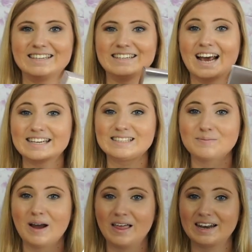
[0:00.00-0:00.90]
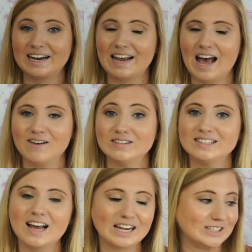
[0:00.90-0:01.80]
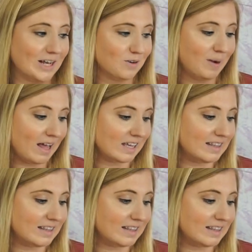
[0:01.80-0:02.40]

the next palette I have is an eyeshadow palette,